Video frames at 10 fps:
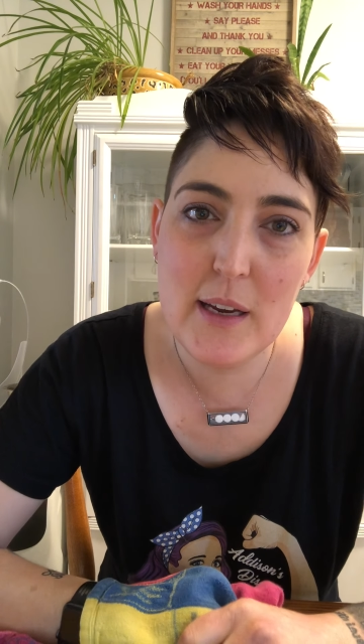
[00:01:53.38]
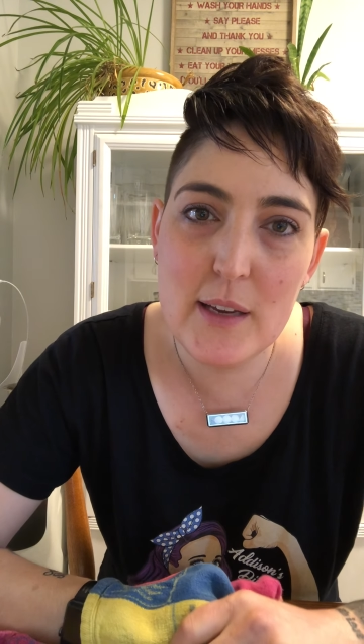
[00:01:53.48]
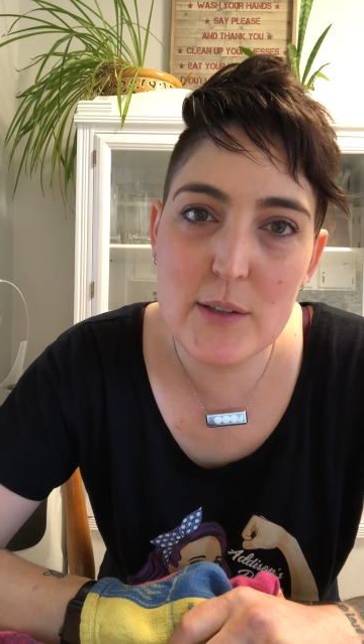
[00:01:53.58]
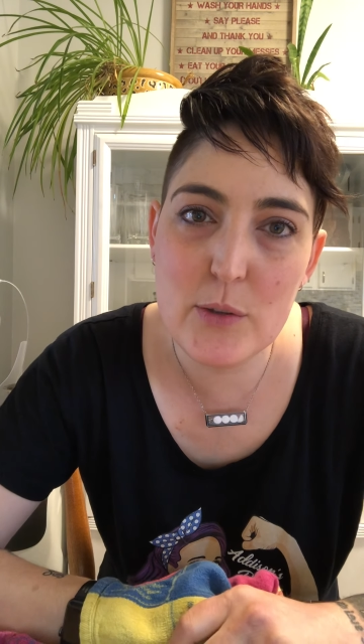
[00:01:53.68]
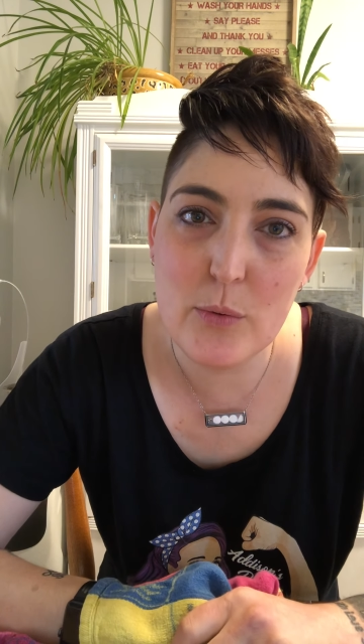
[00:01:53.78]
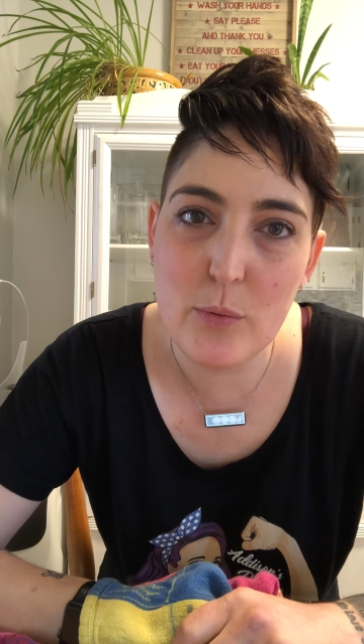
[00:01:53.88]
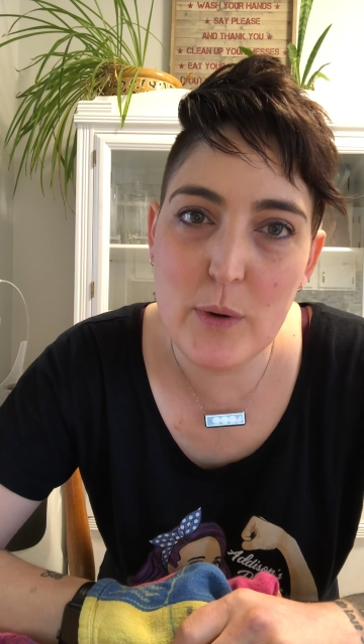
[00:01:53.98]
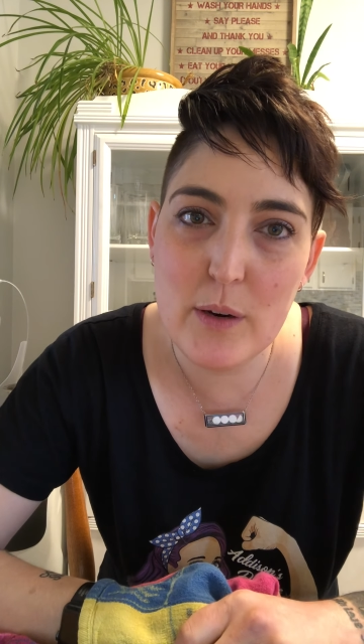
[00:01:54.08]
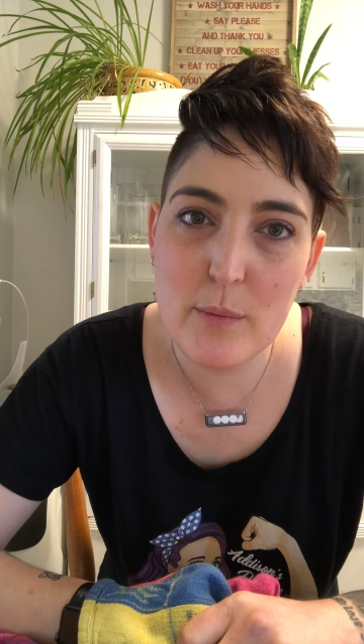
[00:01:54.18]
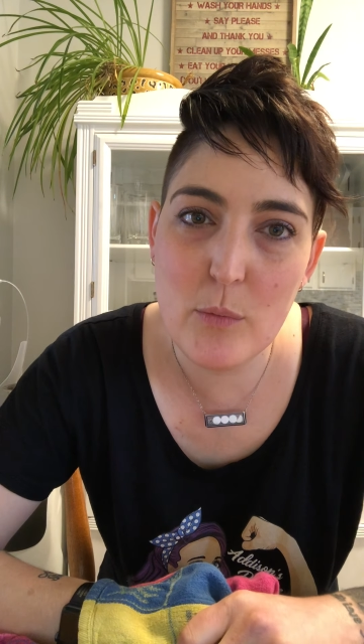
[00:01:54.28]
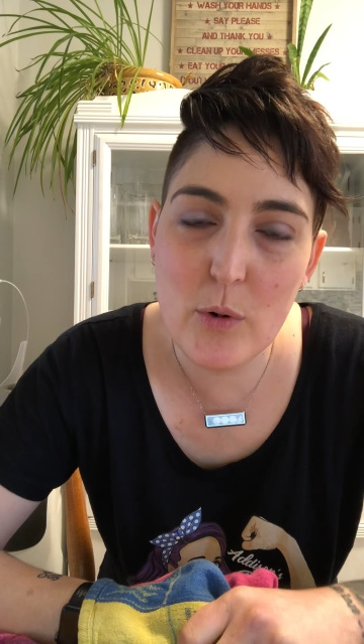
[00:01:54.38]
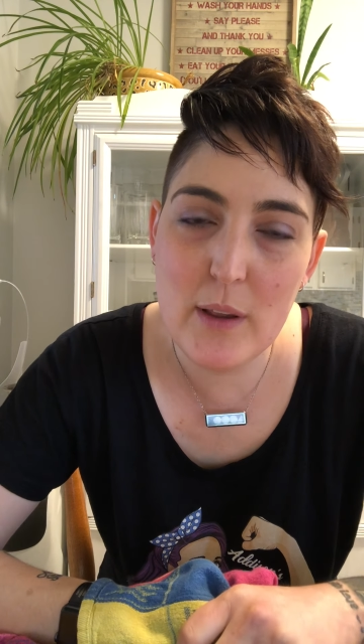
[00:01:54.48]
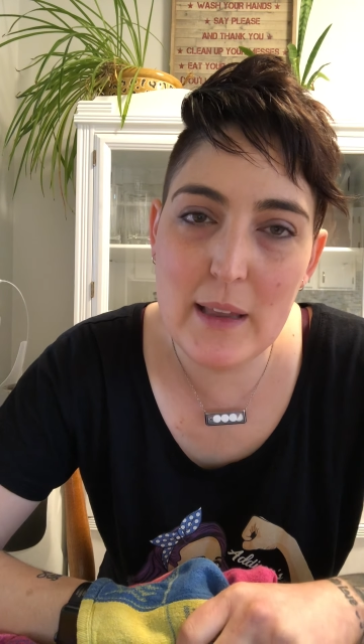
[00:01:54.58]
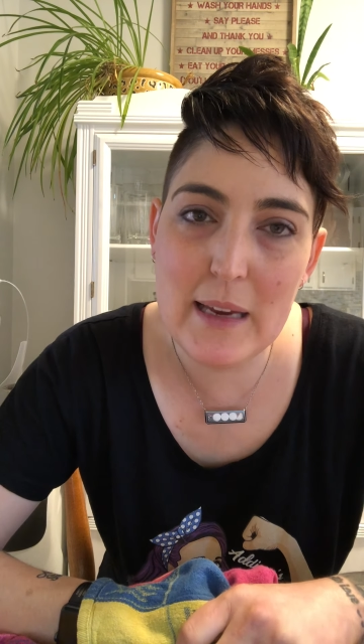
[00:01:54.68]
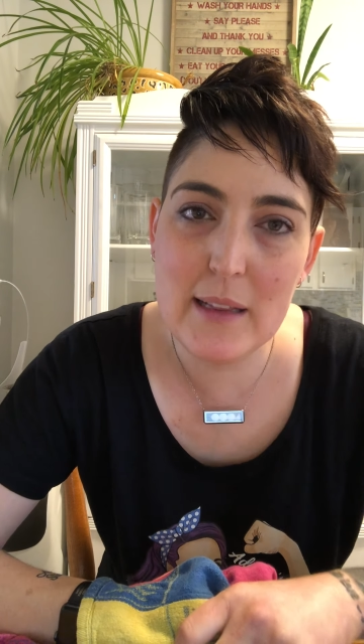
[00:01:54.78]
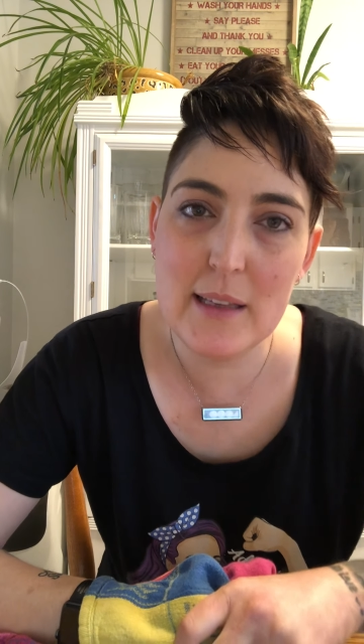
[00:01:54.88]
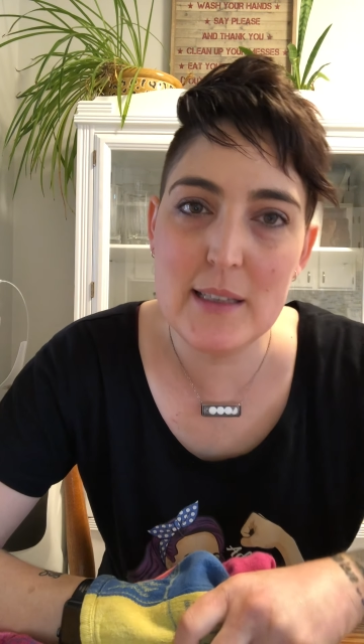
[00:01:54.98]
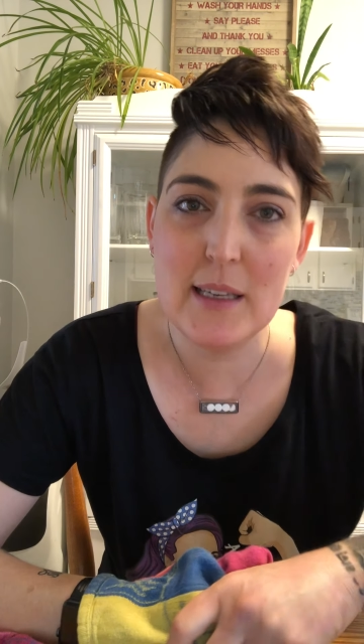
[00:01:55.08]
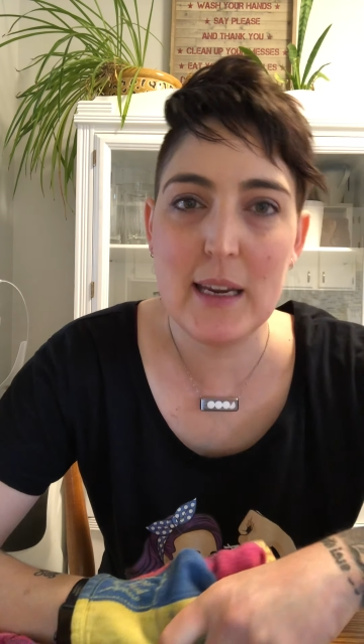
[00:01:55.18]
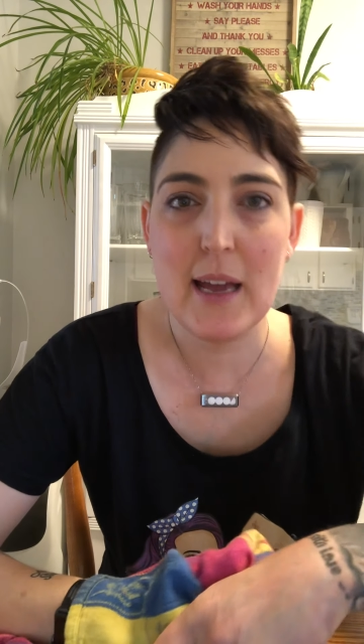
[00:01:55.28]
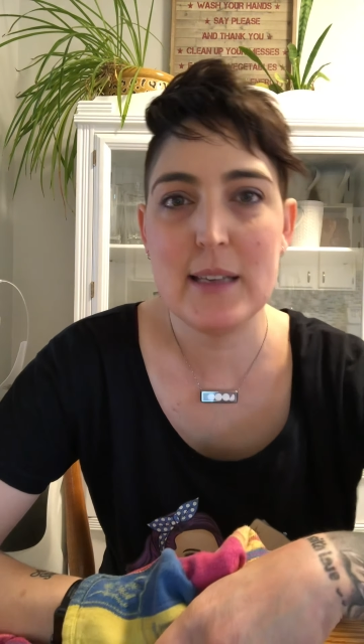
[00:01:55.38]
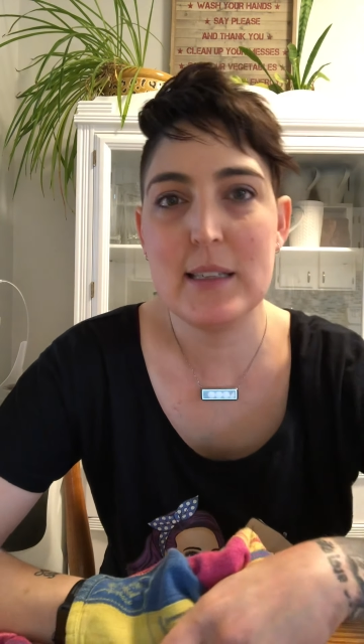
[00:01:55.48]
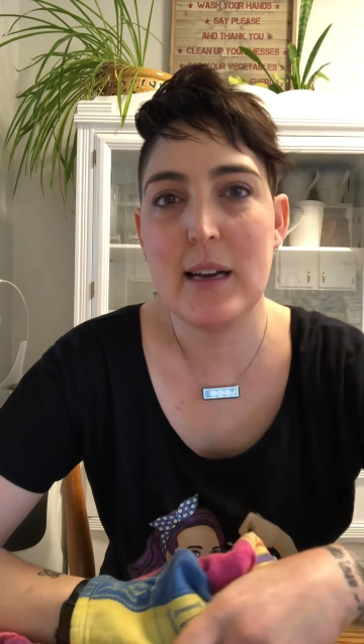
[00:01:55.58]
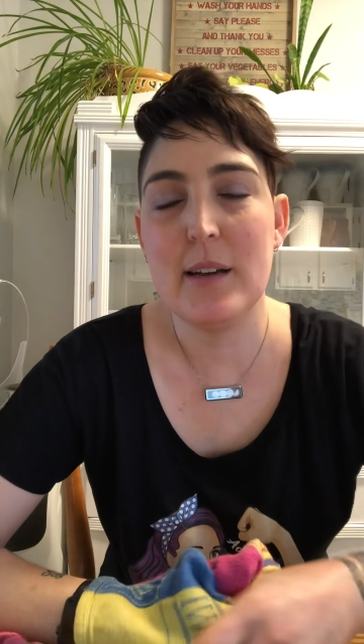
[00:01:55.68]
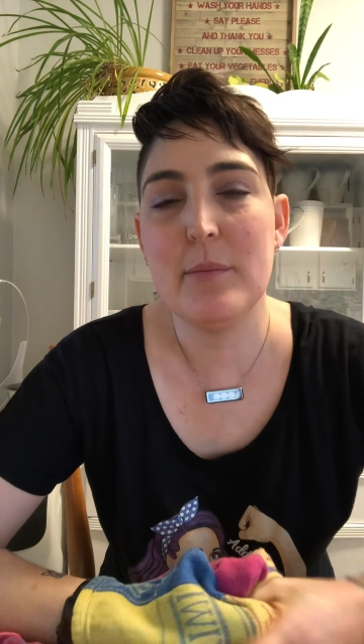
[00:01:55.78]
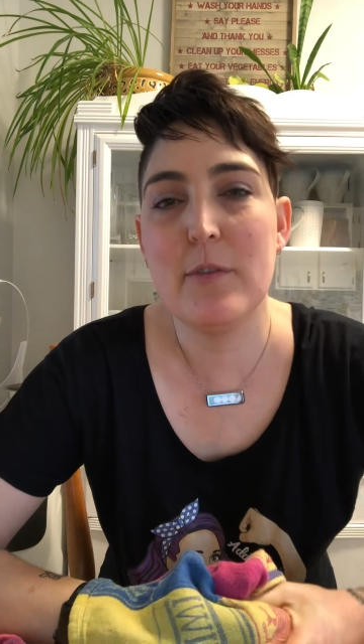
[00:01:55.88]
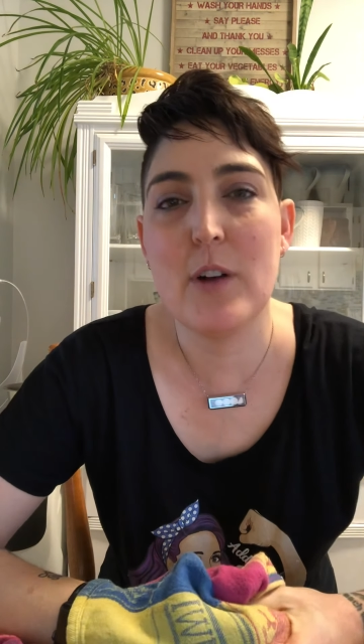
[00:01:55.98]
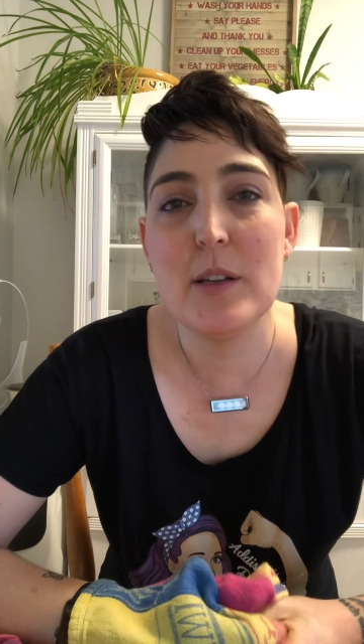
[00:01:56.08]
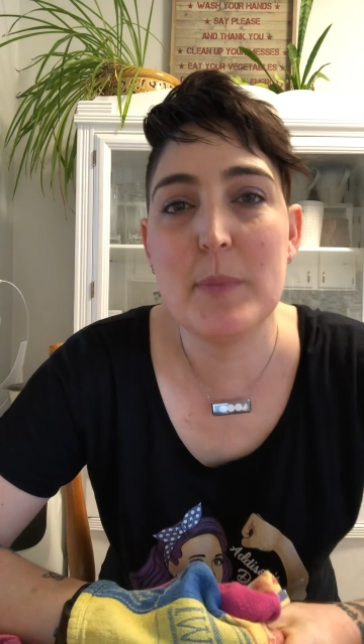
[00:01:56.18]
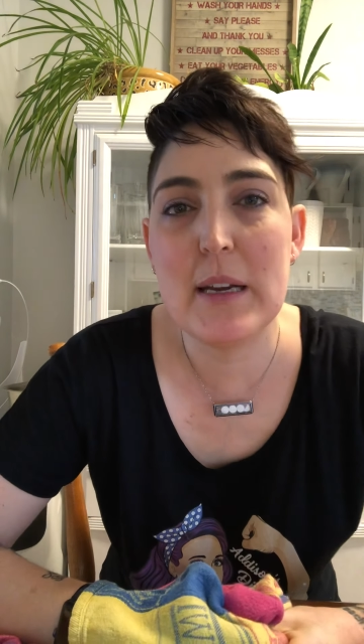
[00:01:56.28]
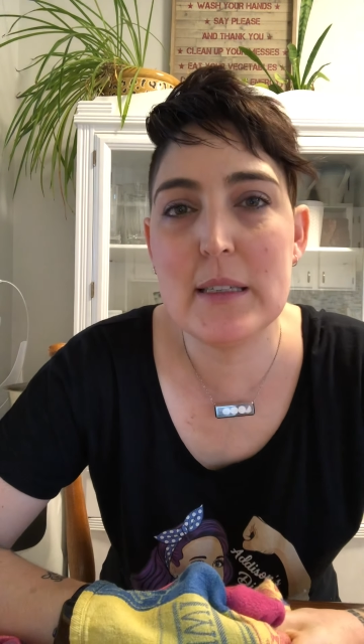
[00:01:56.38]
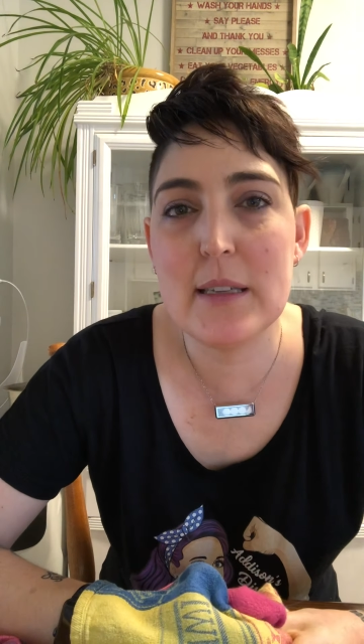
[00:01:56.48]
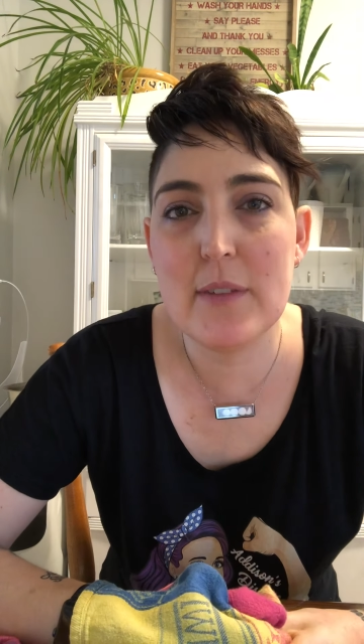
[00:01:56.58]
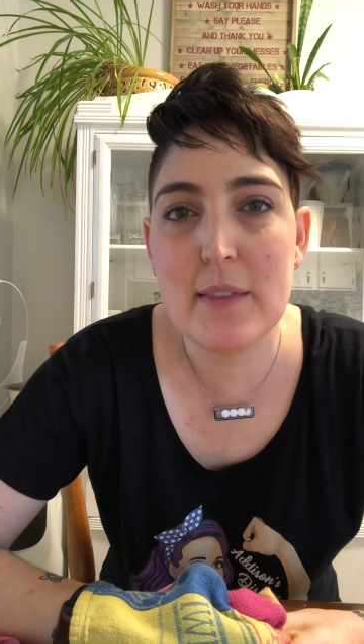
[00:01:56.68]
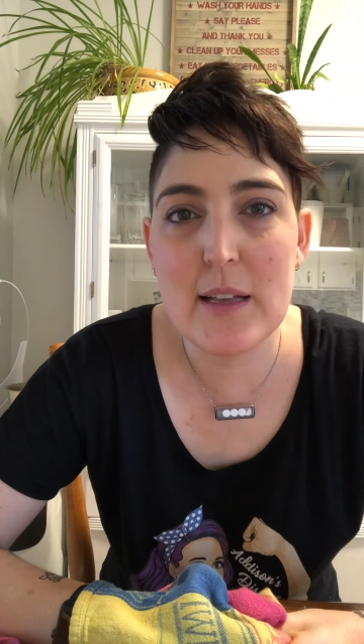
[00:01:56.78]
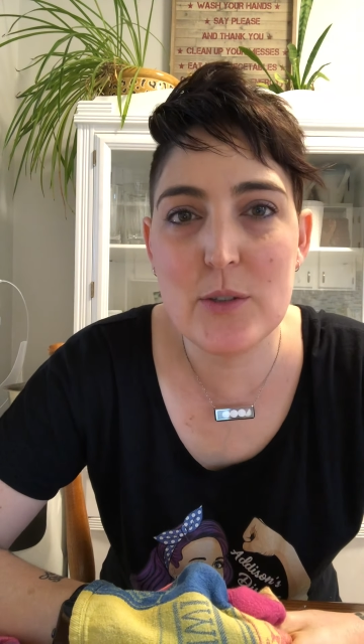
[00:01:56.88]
So we are more likely to get frostbite and stuff like that.